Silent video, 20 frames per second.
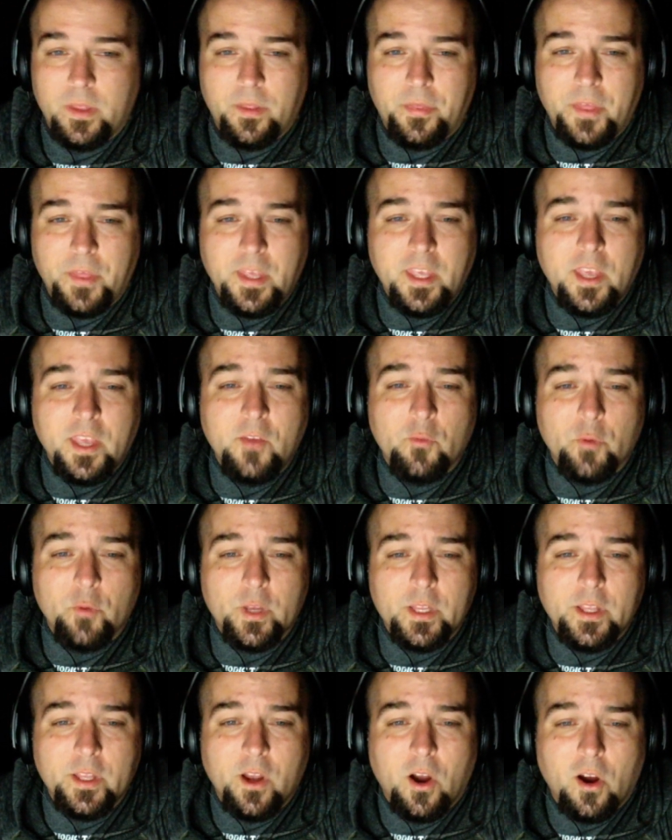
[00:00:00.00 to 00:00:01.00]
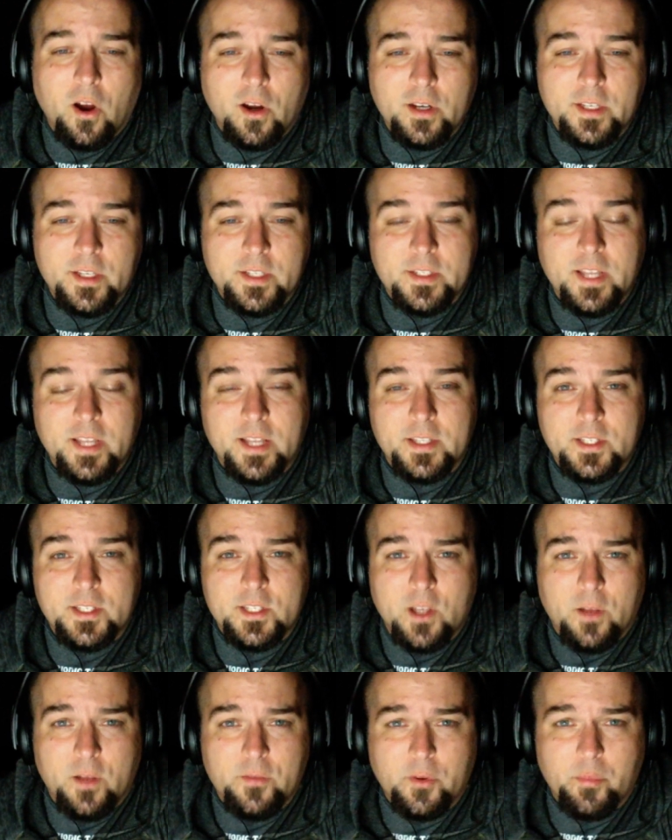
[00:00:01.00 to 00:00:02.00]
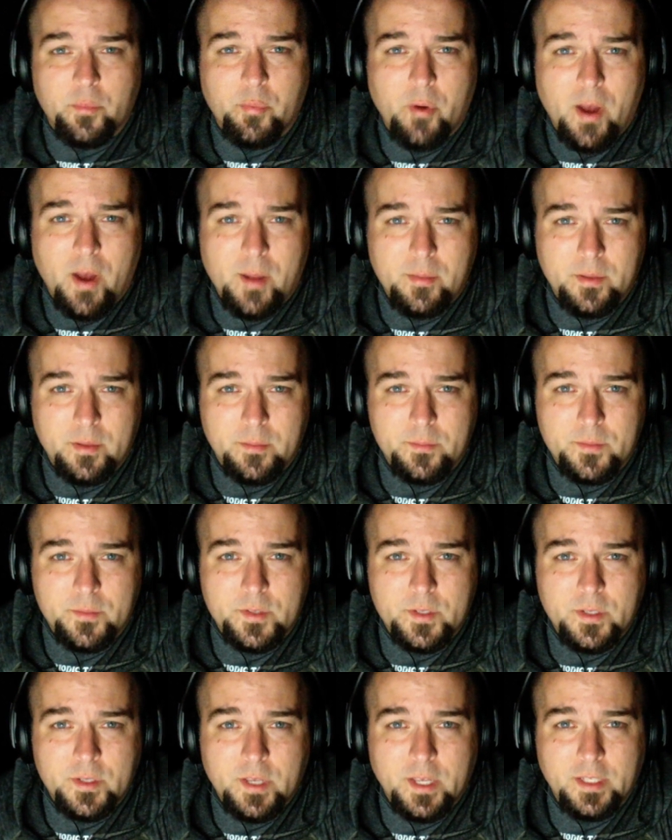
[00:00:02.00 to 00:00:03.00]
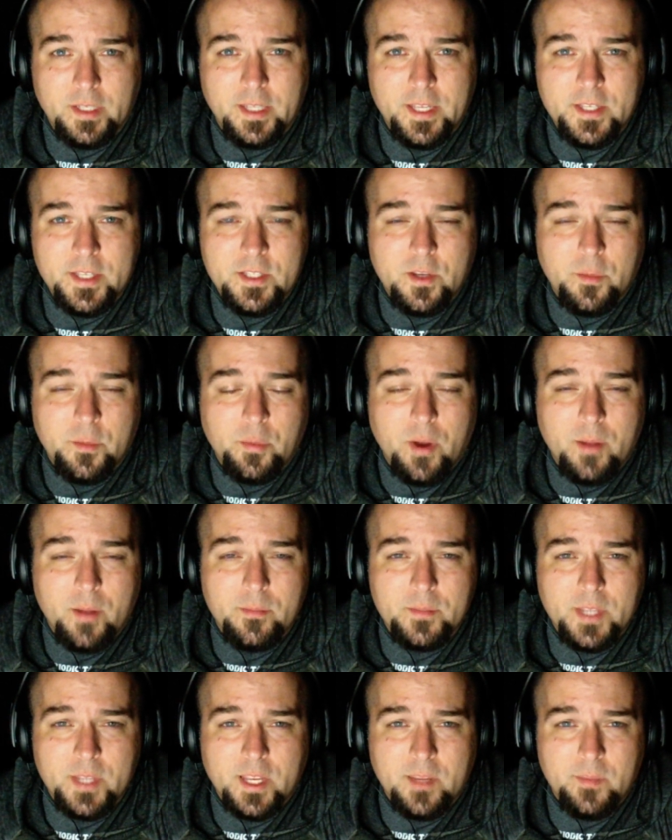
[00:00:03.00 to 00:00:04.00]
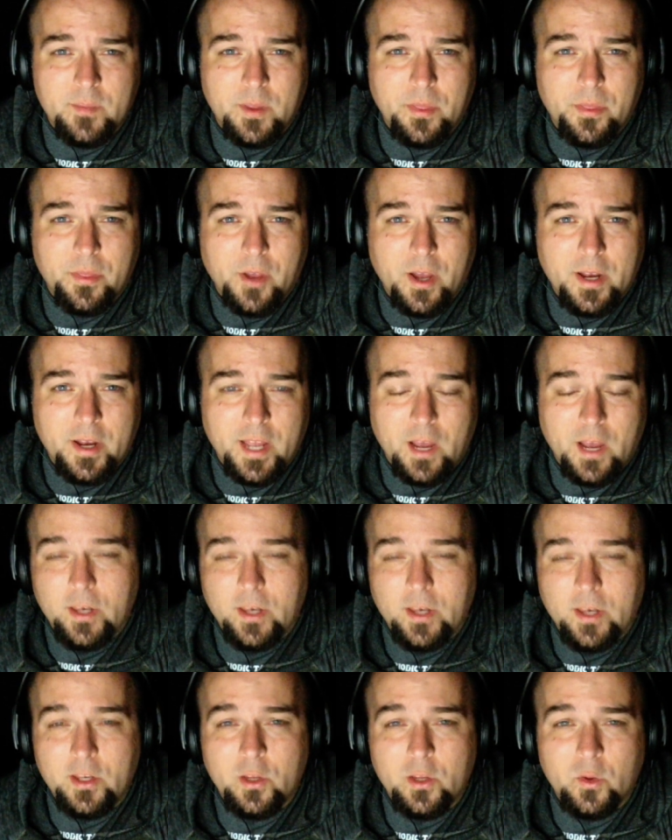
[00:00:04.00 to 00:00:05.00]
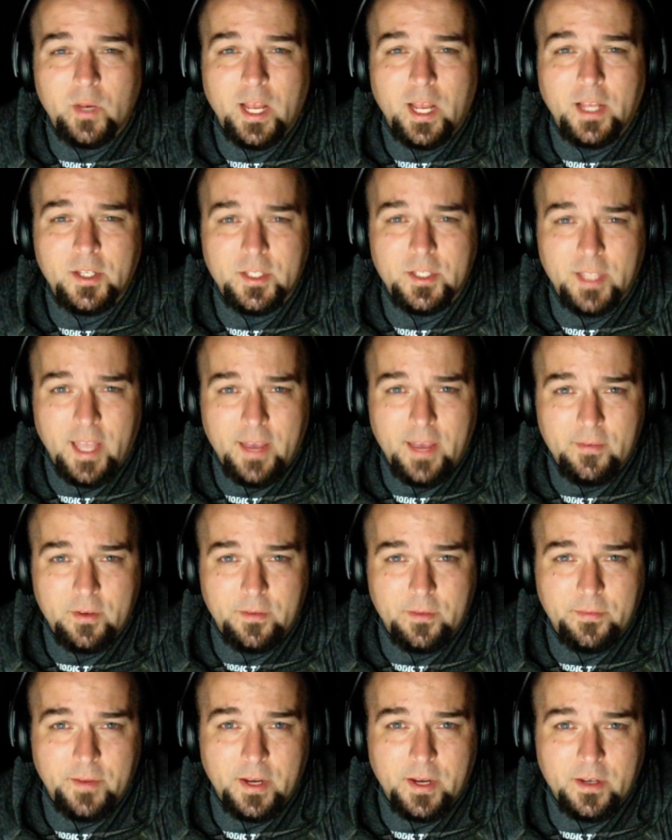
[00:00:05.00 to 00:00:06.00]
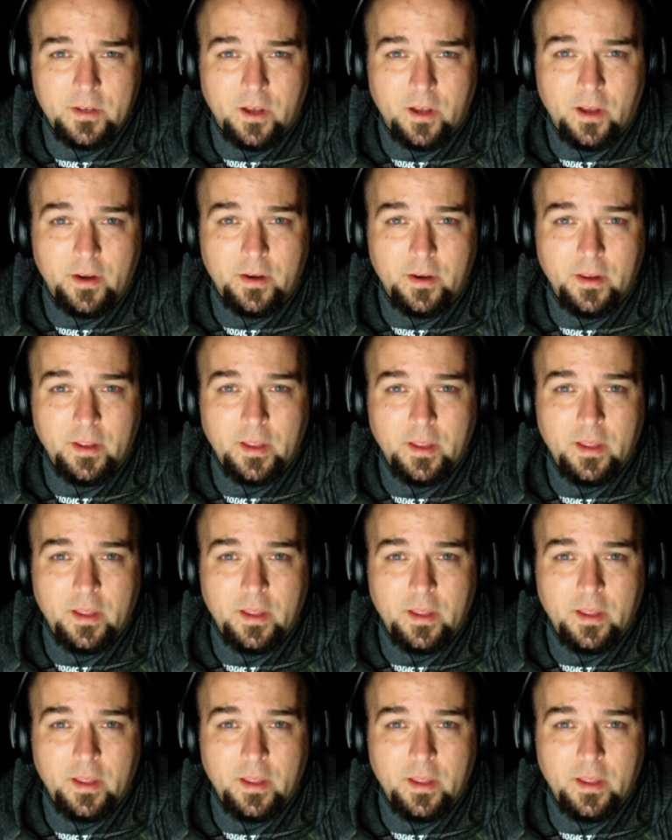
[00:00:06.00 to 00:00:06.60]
Thinking really hard does not solve your problems, unless they're problems that can be thought out and you can actually have an effect on.